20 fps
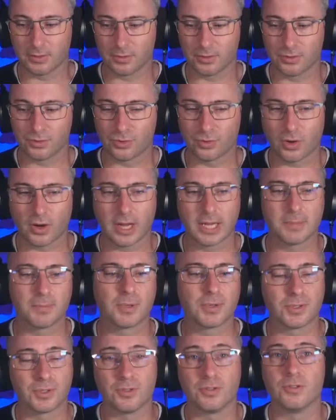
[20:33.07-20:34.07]
Try and
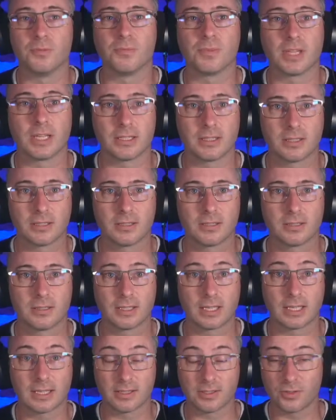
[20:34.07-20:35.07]
presume that
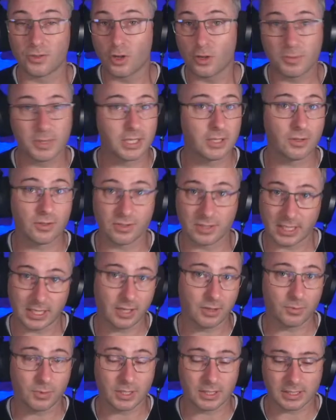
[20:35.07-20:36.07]
nobody knows that other
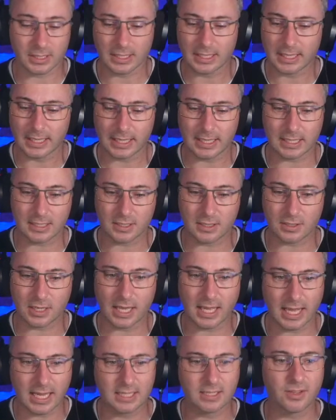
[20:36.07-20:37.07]
one, and a
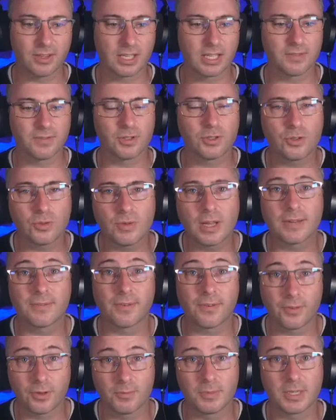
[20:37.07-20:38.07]
handy thing, if you do have a
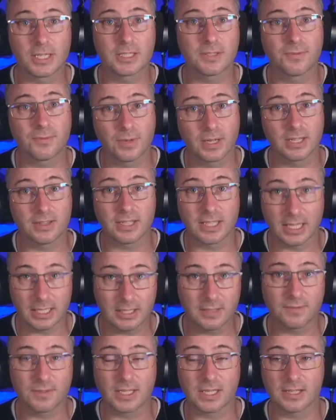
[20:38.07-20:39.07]
few minutes free at the end of
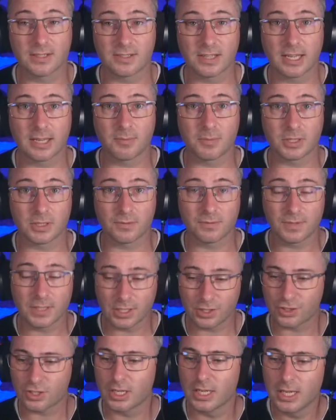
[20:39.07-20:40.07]
the exam when you're
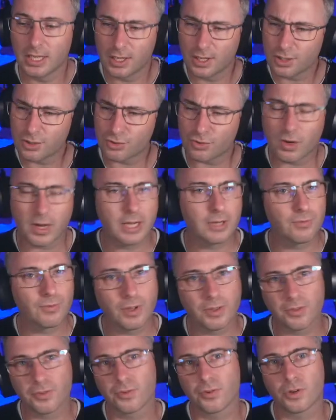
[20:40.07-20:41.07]
finished, try and run
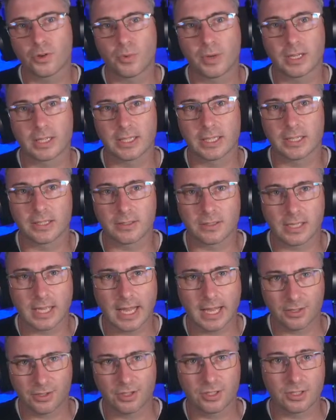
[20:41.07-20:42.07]
through quickly and
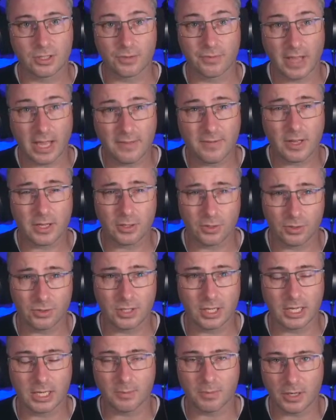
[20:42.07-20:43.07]
catch yourself, have I used
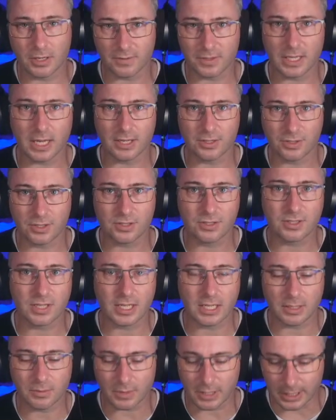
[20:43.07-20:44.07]
any abbreviations
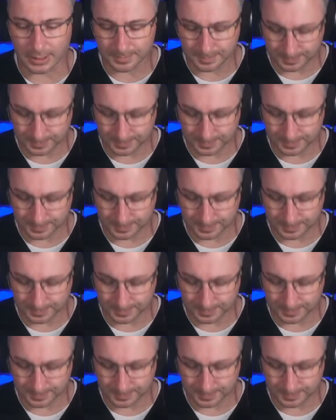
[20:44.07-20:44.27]
anywhere?